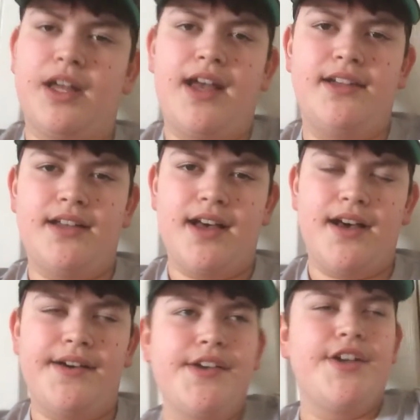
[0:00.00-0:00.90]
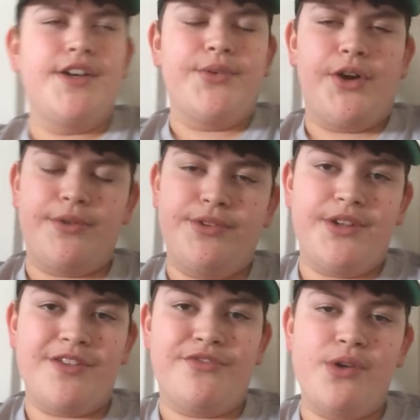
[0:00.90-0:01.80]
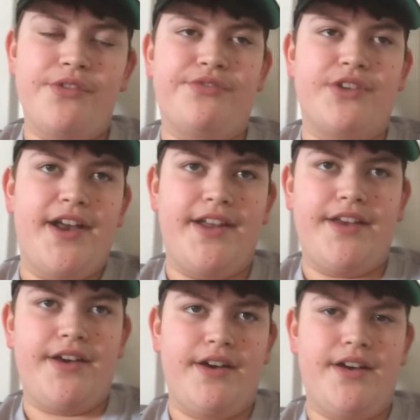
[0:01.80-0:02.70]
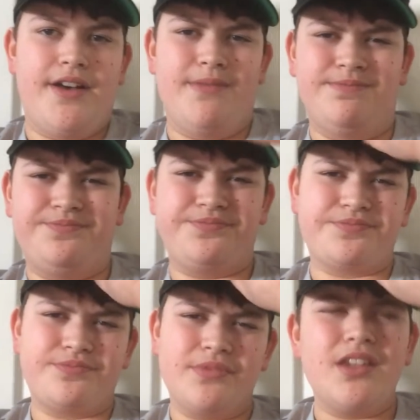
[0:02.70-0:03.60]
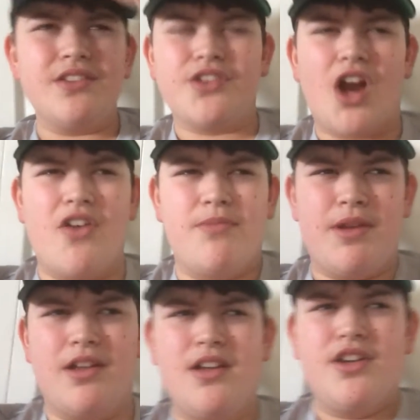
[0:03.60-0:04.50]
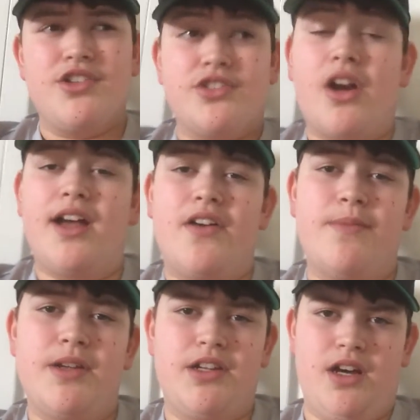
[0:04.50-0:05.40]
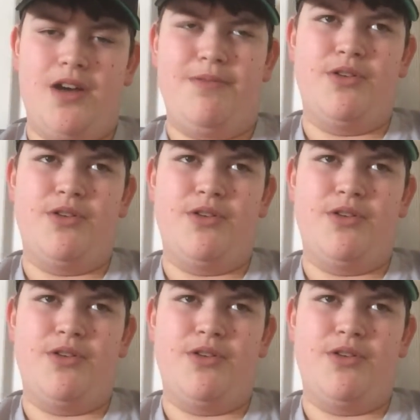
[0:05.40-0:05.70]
And welcome to another Fooel Friday. Sorry I haven't been